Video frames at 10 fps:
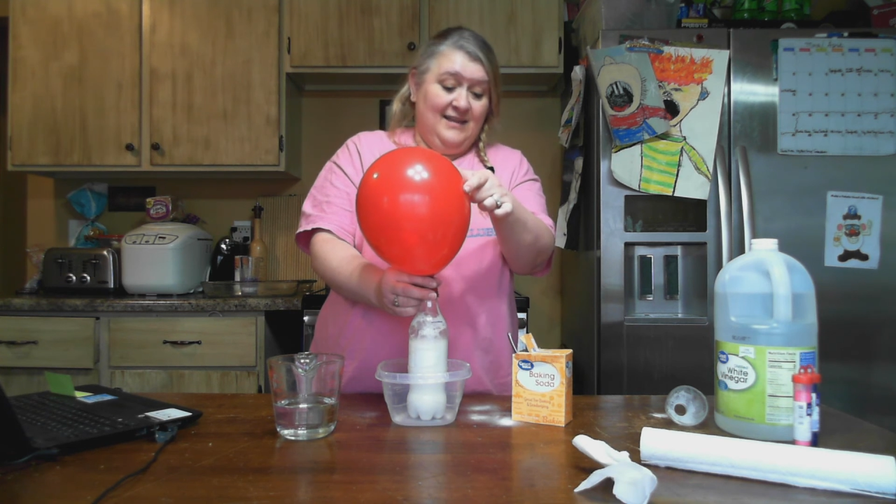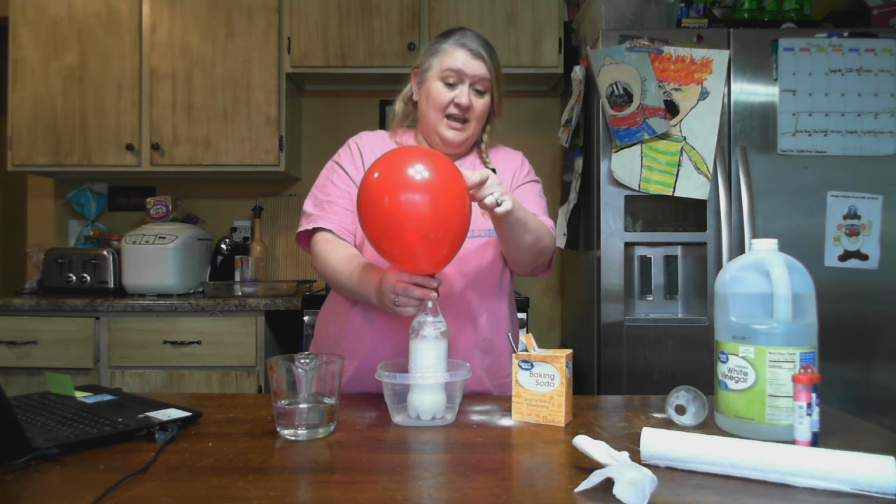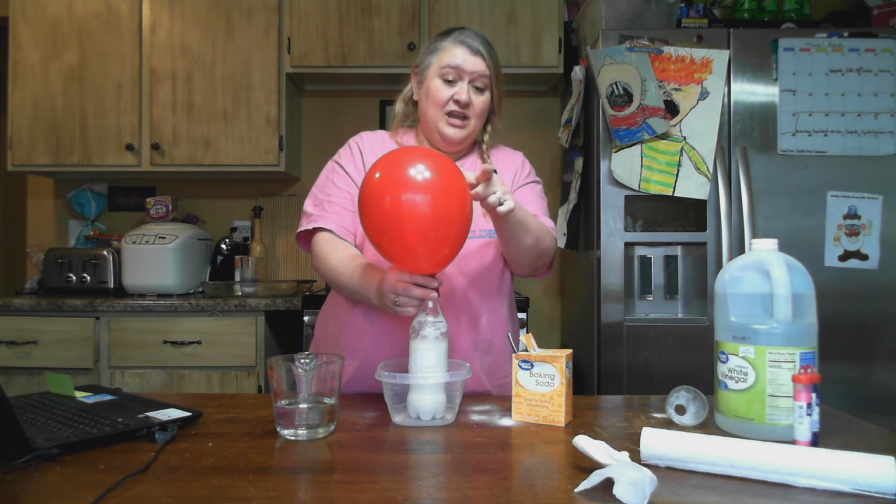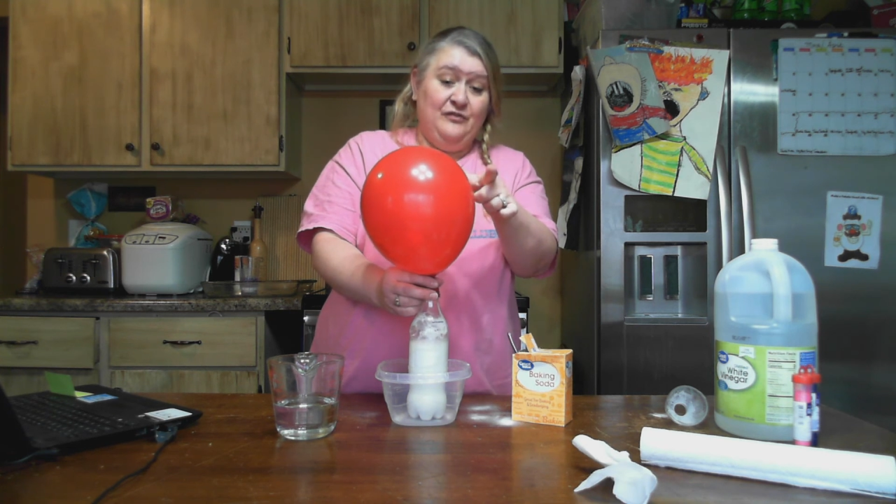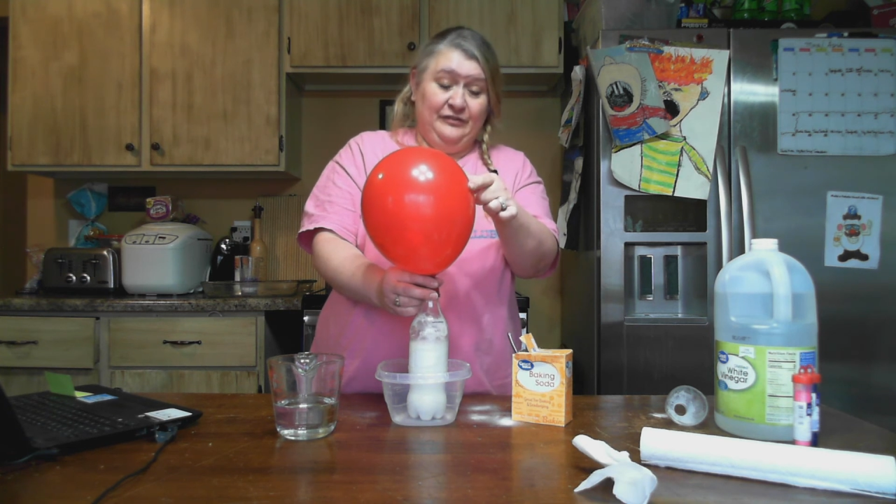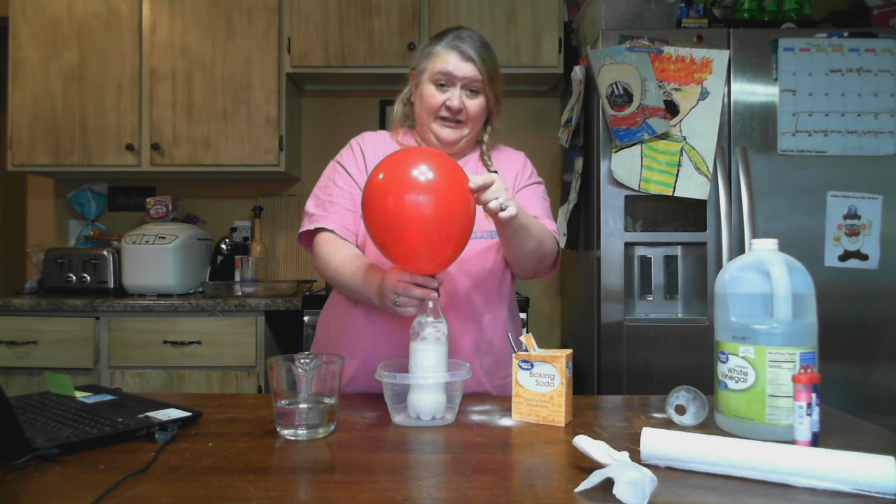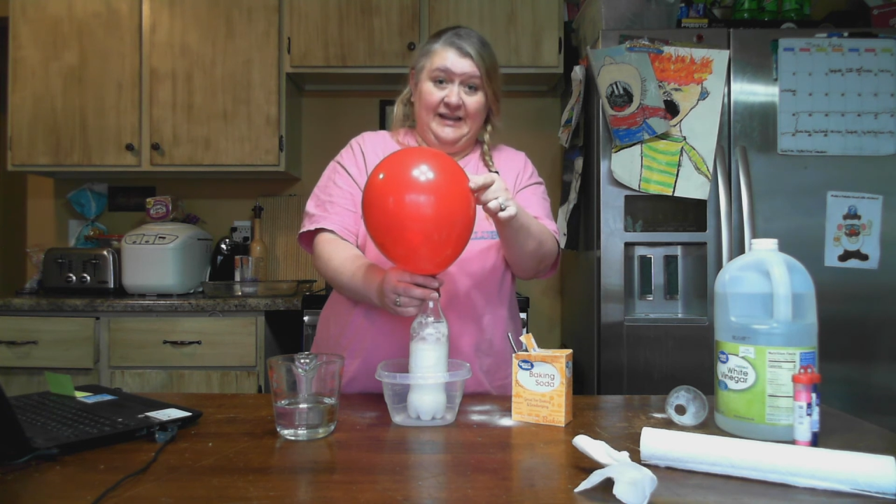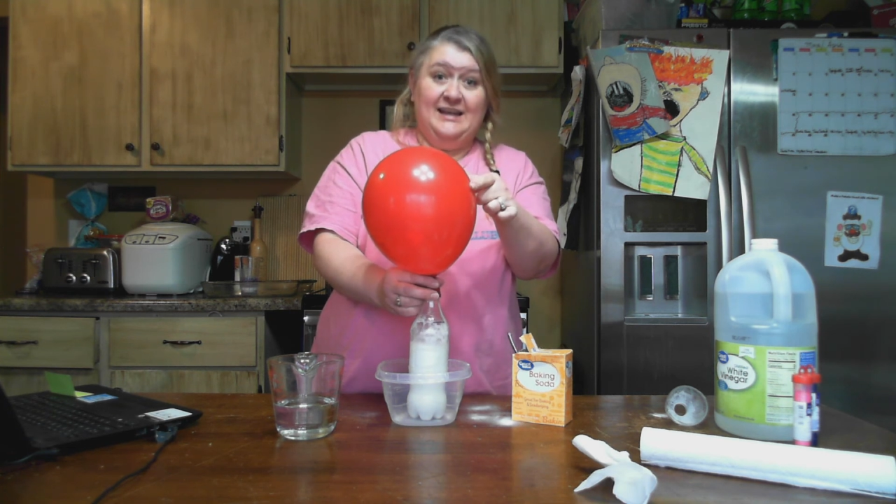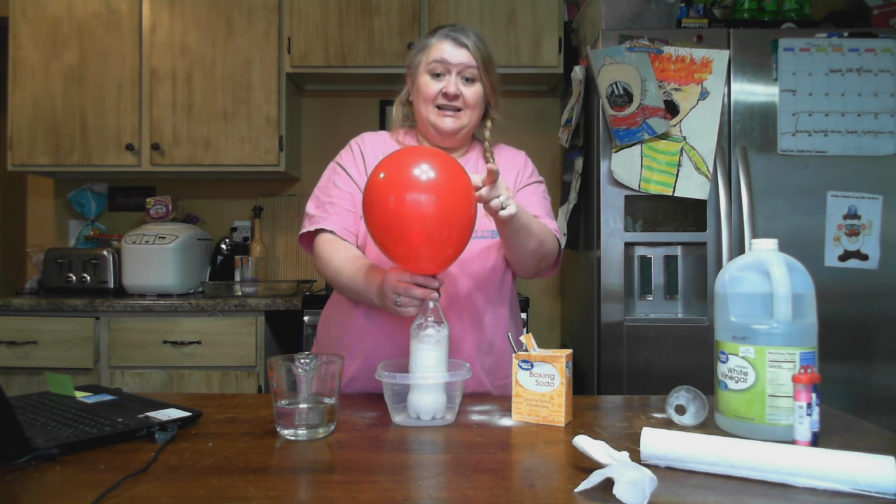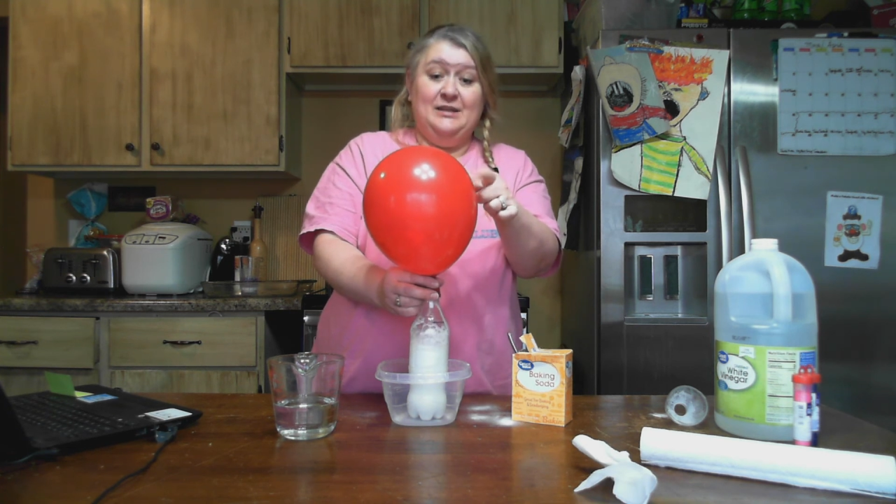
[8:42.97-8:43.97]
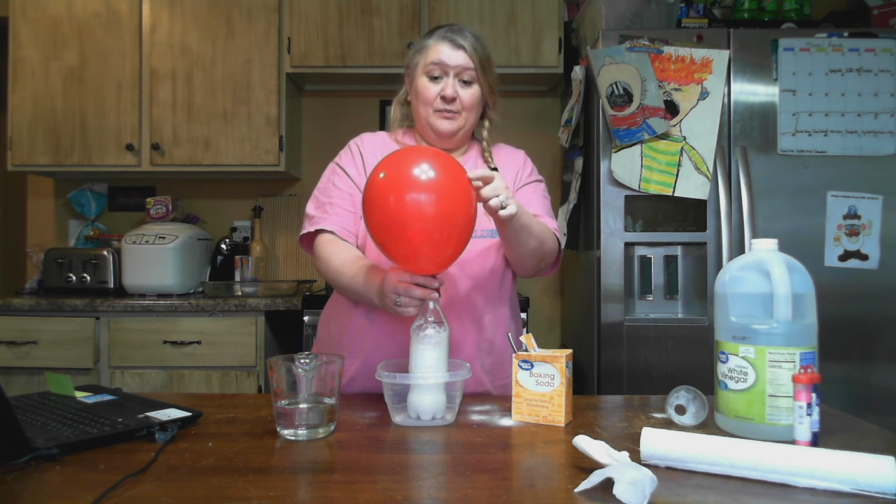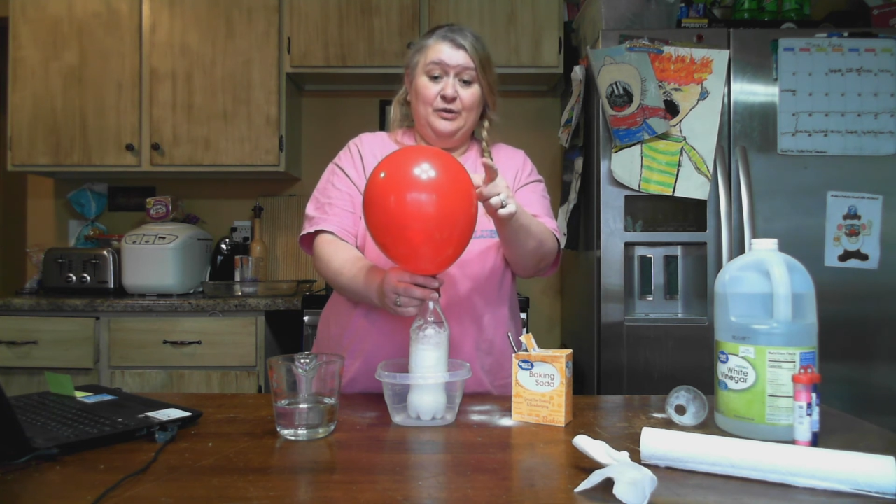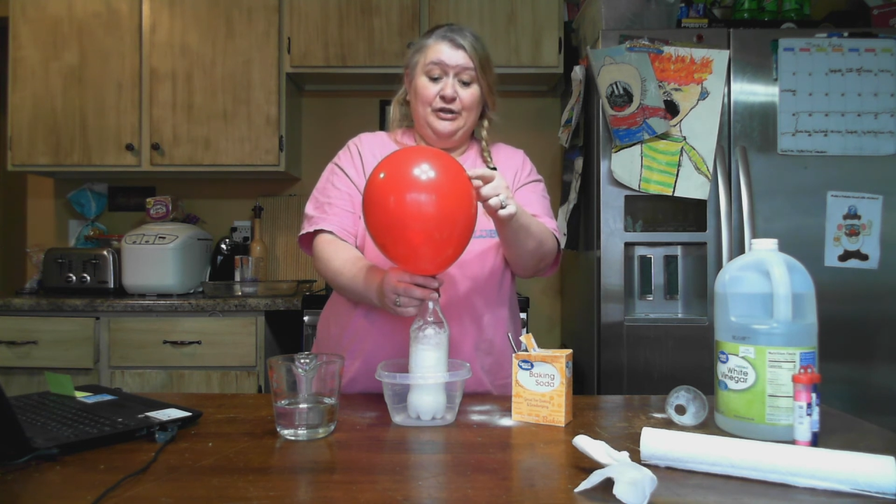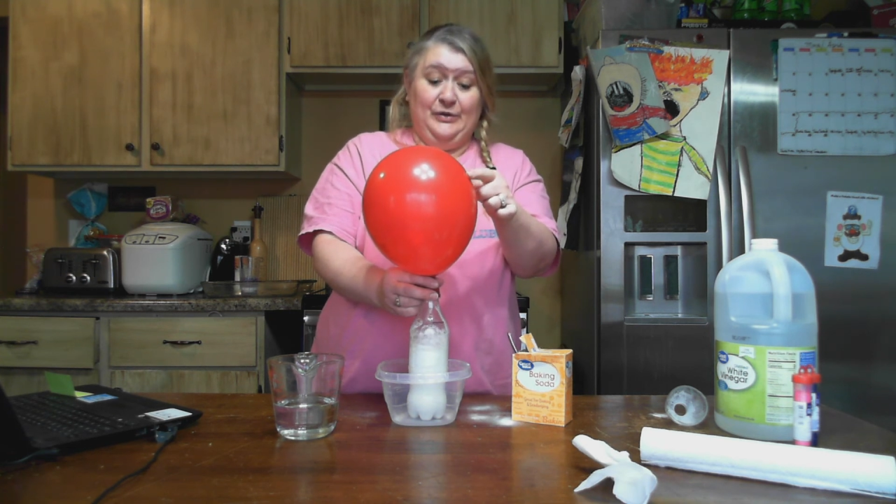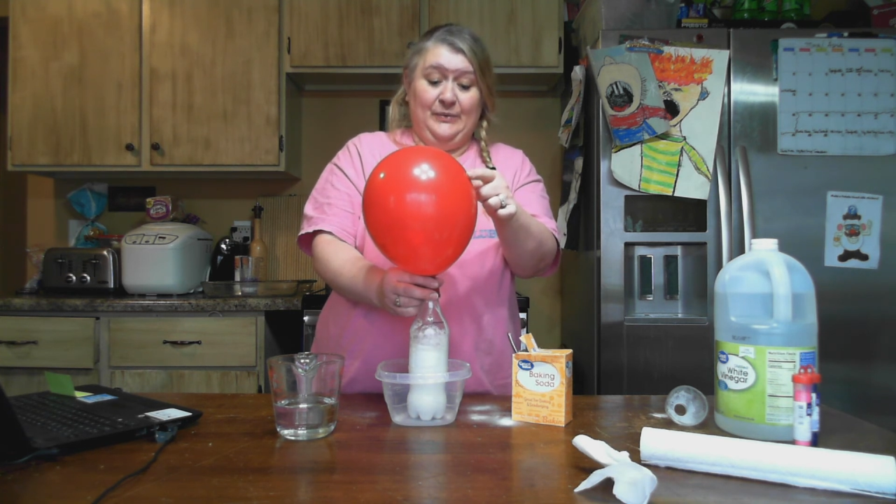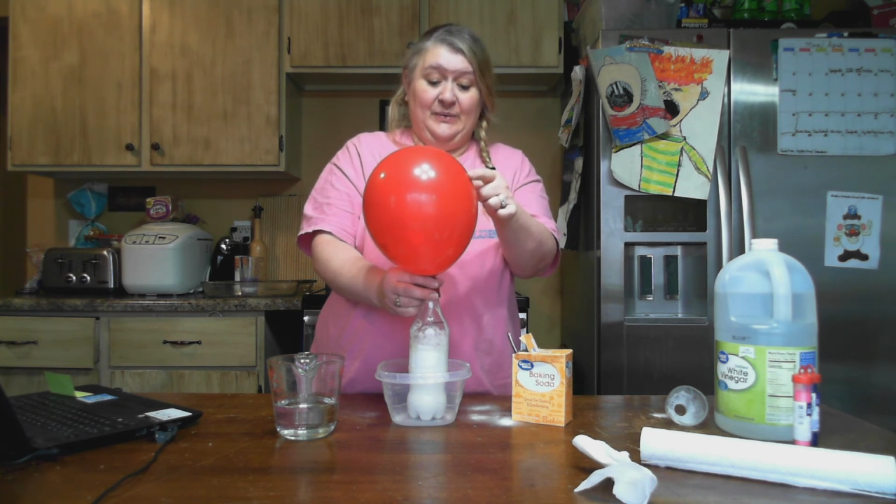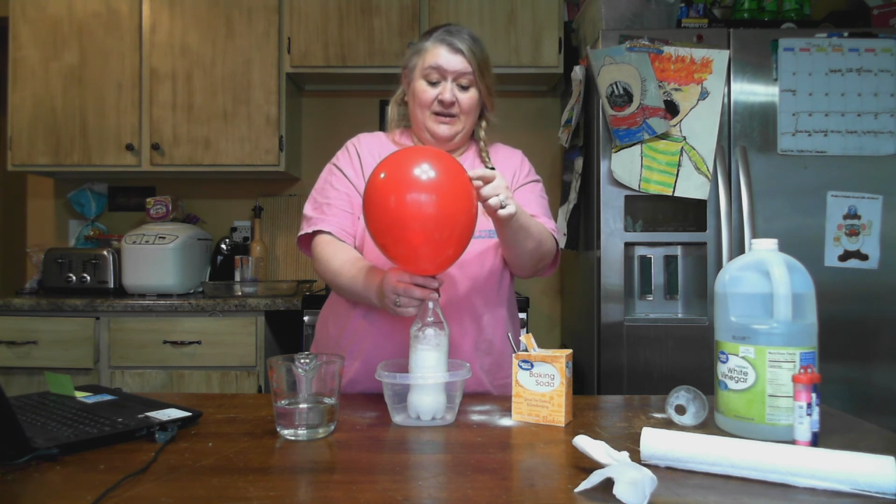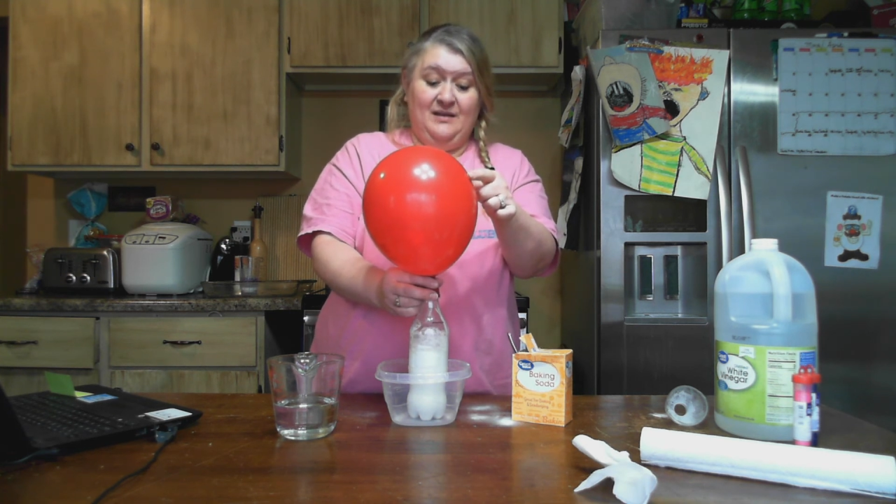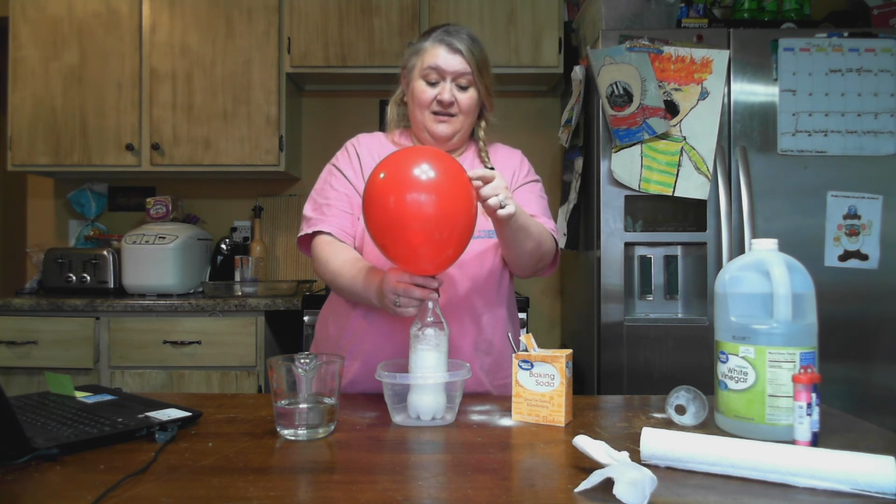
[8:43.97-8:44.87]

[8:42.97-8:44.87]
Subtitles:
inflated the balloon.